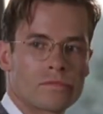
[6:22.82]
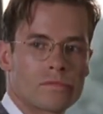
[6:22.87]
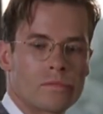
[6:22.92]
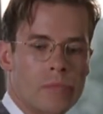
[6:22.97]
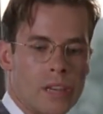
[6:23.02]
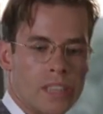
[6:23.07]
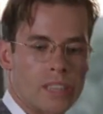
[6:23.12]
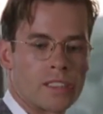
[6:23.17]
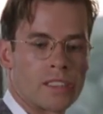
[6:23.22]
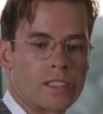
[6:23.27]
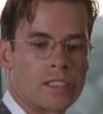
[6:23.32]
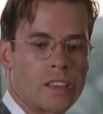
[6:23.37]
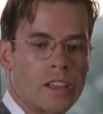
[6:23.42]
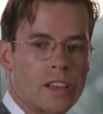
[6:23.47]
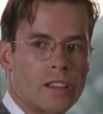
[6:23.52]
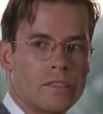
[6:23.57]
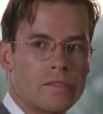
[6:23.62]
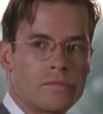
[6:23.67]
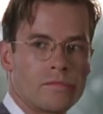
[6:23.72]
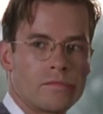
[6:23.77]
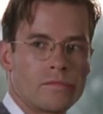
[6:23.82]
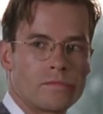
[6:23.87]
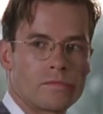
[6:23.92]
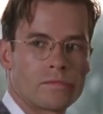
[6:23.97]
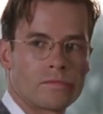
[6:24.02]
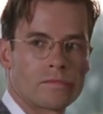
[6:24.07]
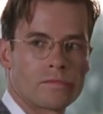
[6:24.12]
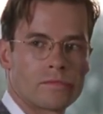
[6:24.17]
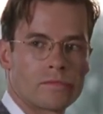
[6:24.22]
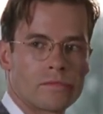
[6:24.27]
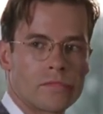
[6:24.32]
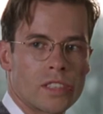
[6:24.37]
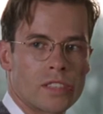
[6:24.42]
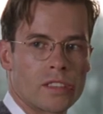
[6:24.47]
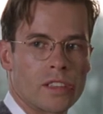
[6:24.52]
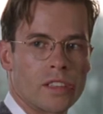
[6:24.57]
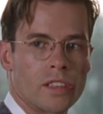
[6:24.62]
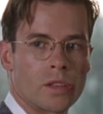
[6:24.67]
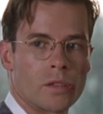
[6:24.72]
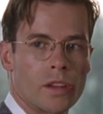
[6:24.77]
Ratchet's dead. He's
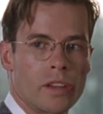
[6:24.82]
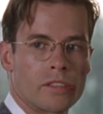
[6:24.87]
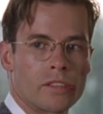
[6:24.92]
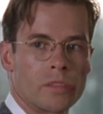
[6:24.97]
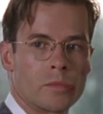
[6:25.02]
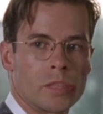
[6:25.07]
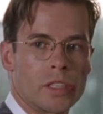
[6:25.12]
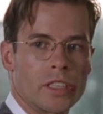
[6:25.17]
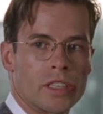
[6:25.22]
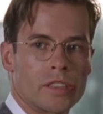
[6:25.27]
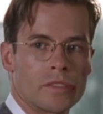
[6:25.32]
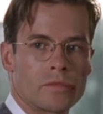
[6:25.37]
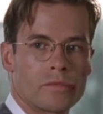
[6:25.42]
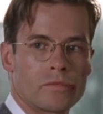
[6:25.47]
seen you after me.